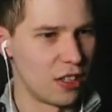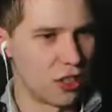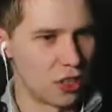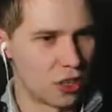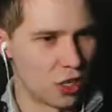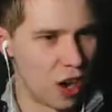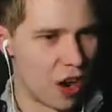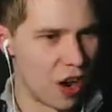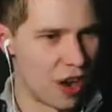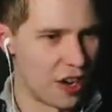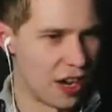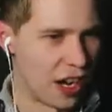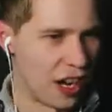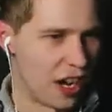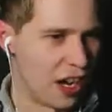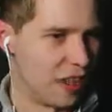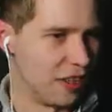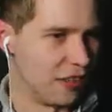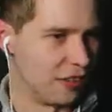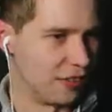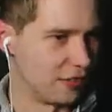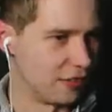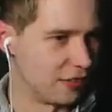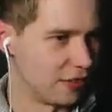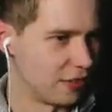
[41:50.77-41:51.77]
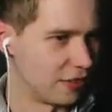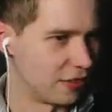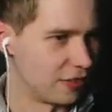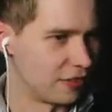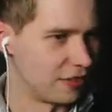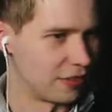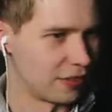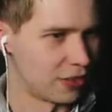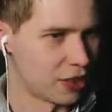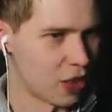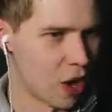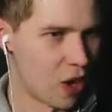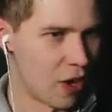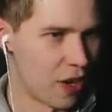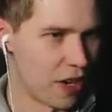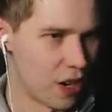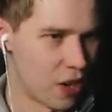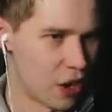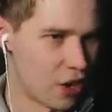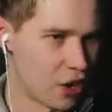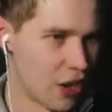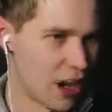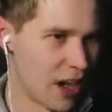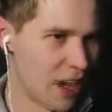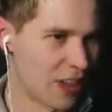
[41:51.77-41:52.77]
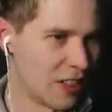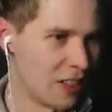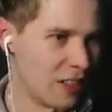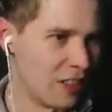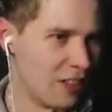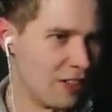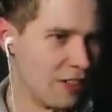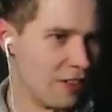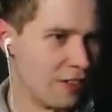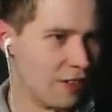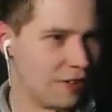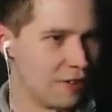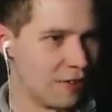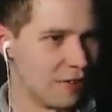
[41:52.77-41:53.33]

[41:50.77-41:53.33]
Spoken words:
Connor, Connor Shannon.